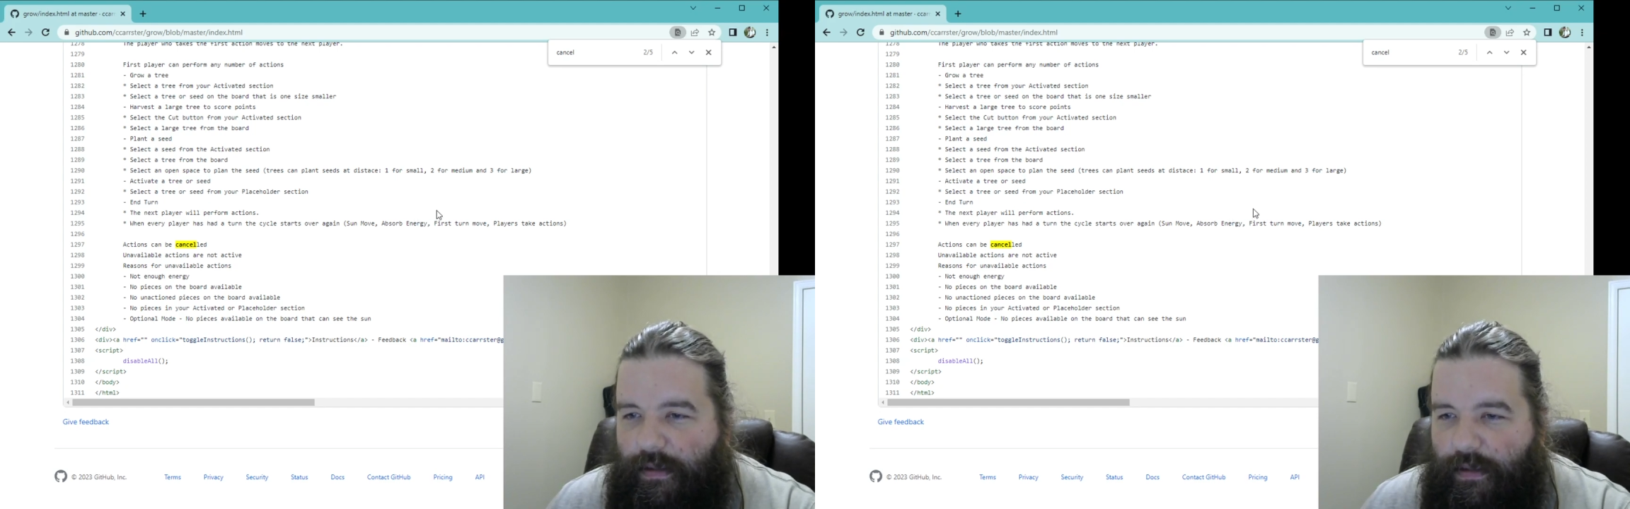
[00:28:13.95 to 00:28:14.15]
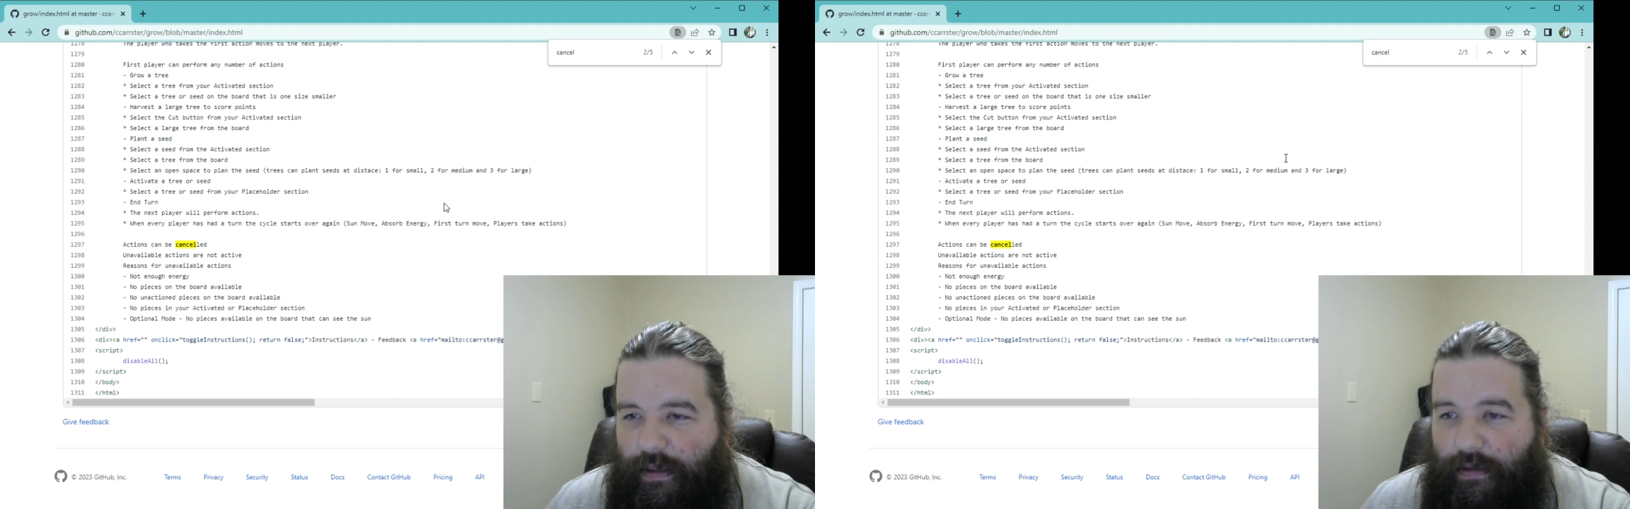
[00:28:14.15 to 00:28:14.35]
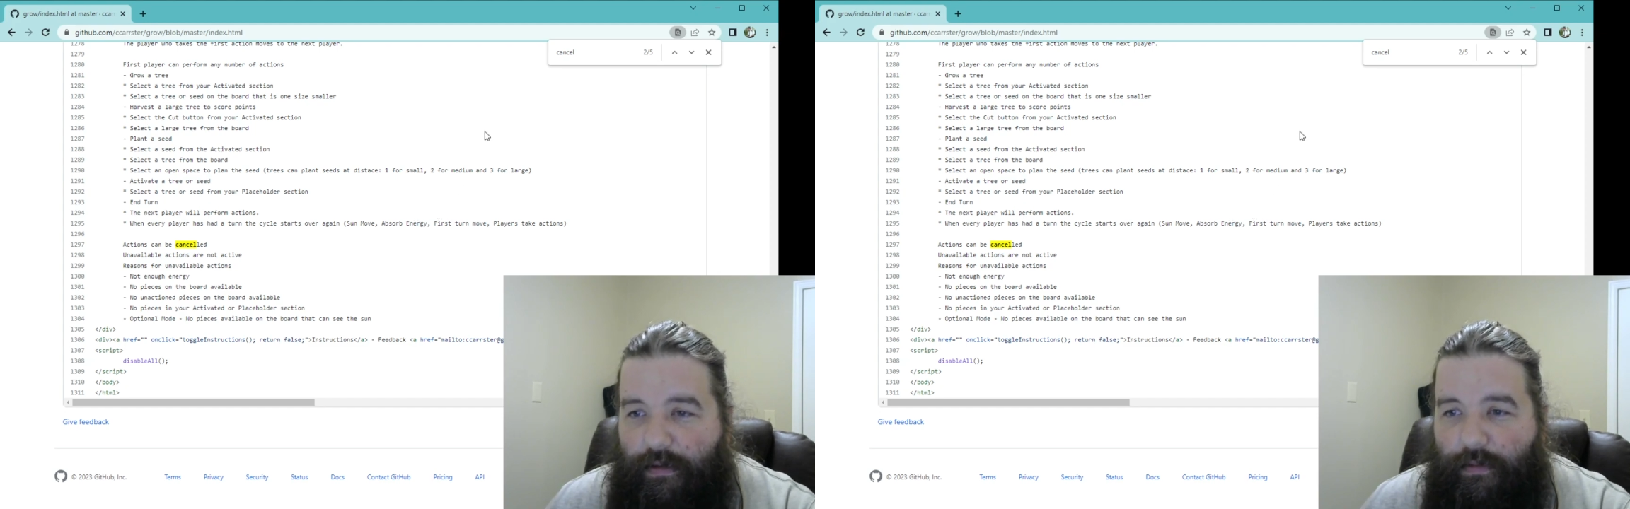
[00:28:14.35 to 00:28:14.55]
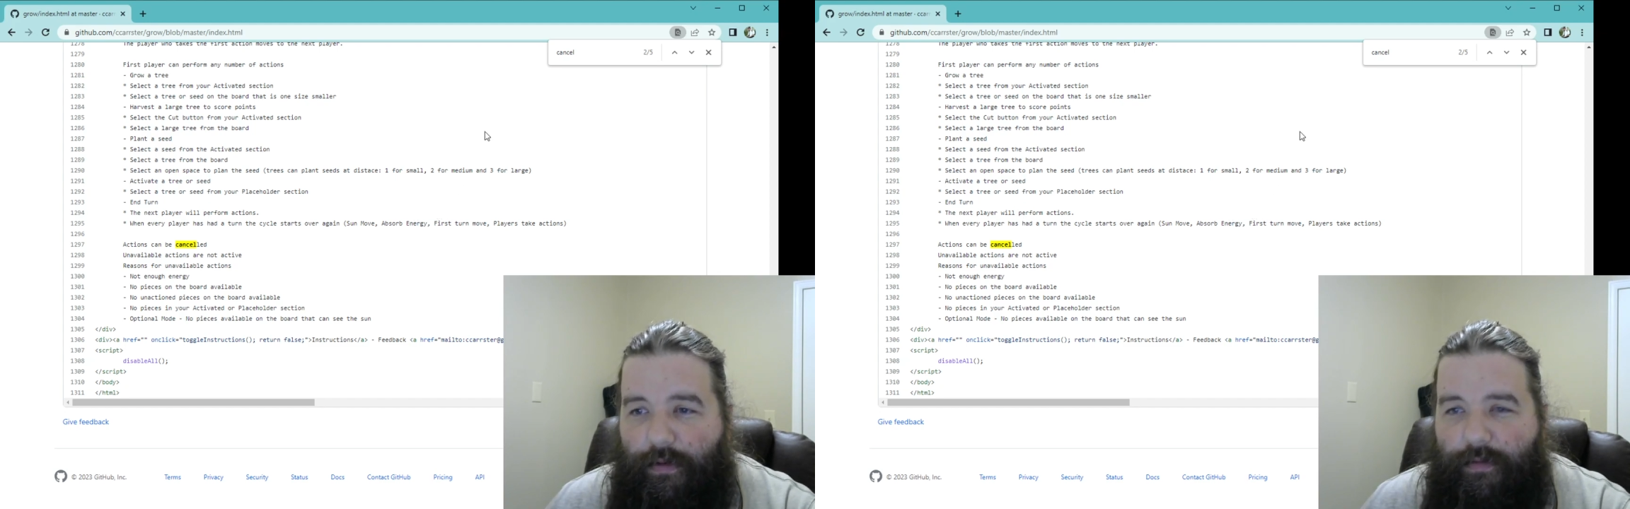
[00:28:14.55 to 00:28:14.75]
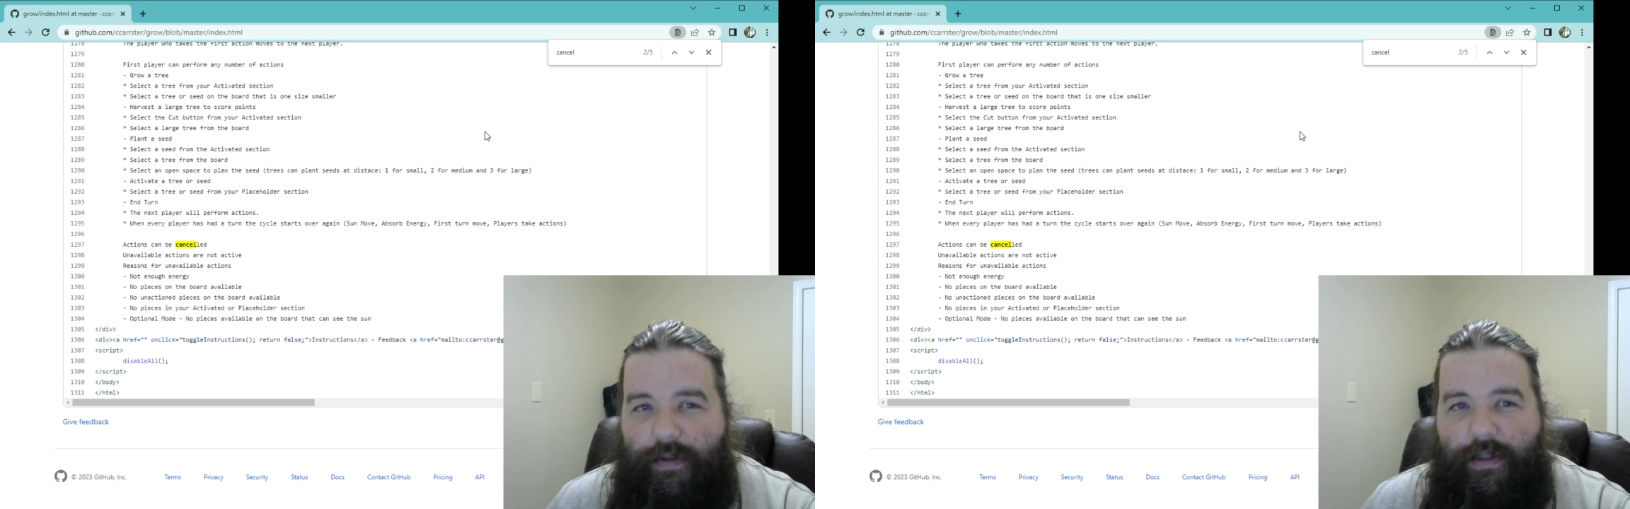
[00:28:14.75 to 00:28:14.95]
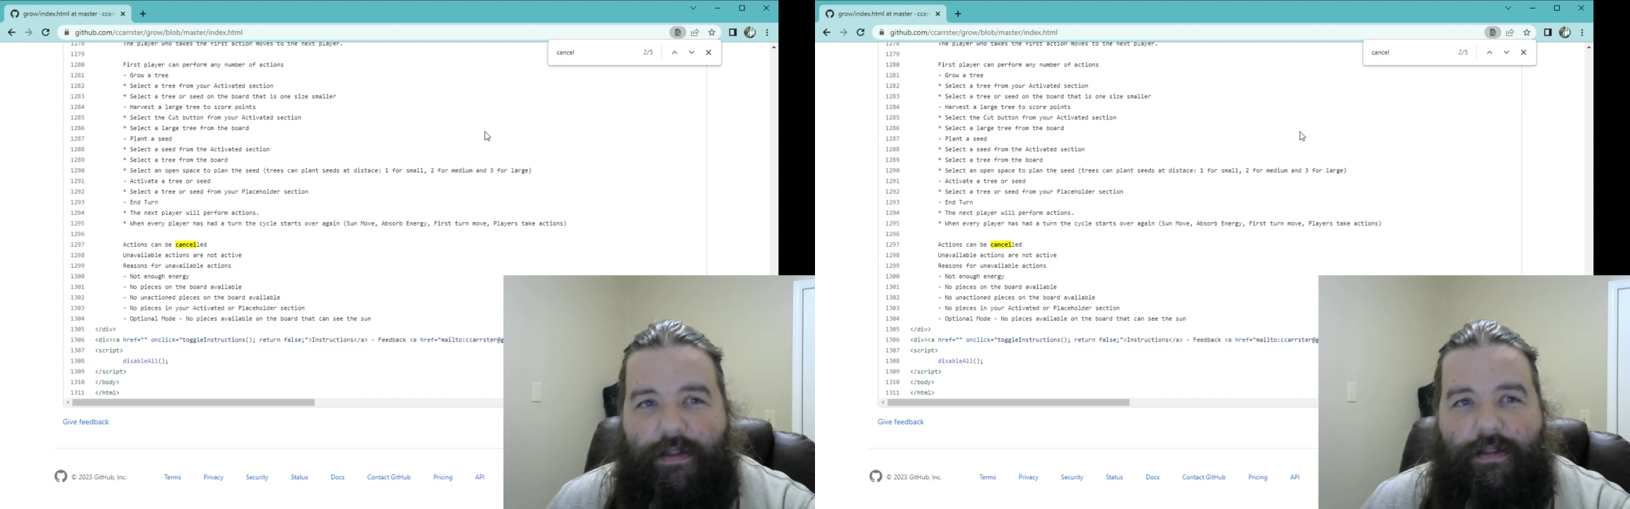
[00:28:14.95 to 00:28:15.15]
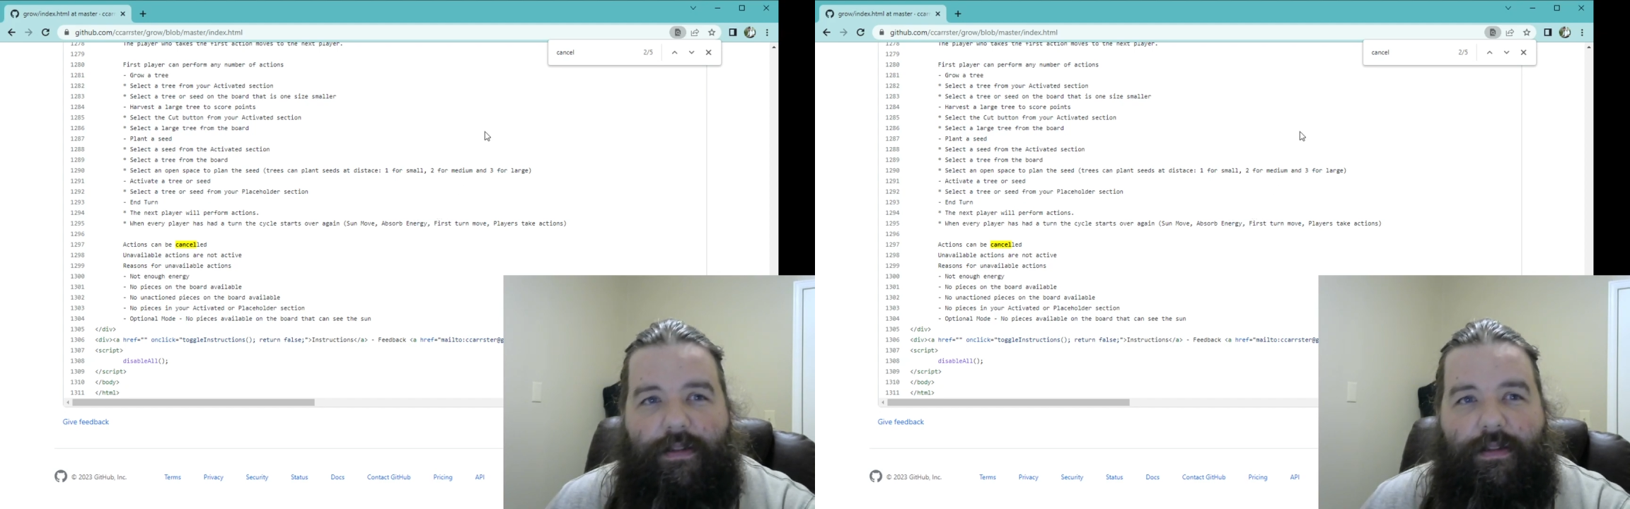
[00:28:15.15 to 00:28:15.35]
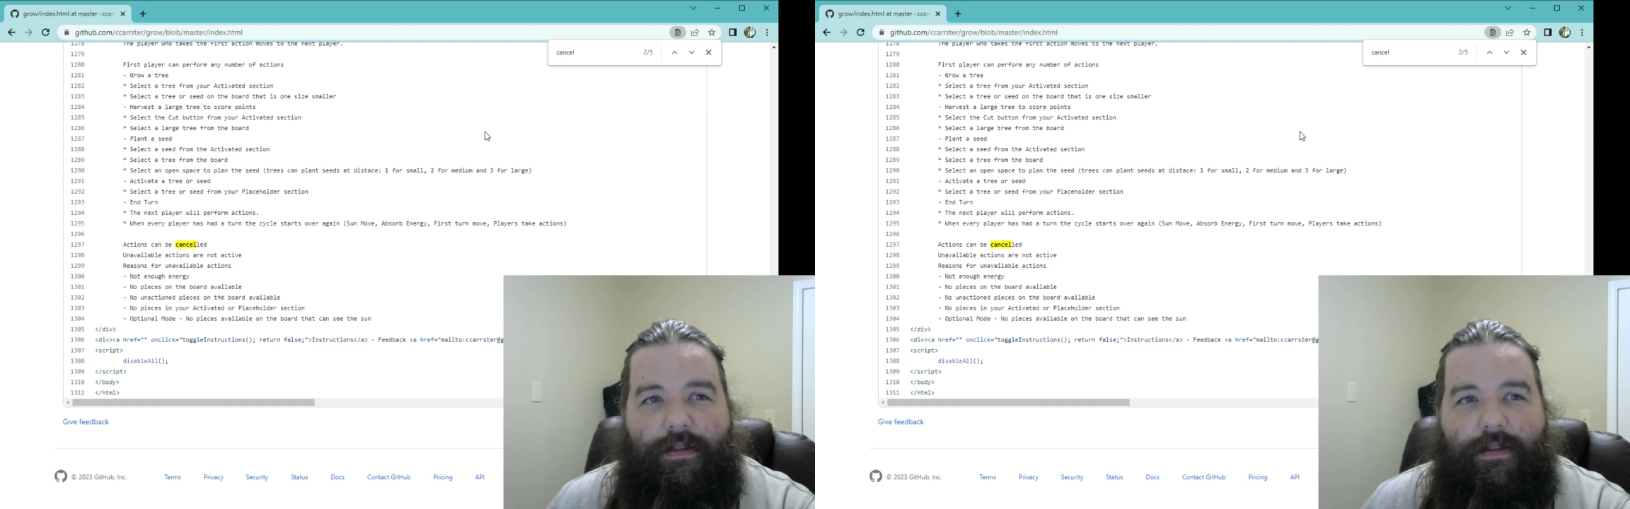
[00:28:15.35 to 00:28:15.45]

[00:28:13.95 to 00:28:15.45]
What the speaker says: Anything you want fixed?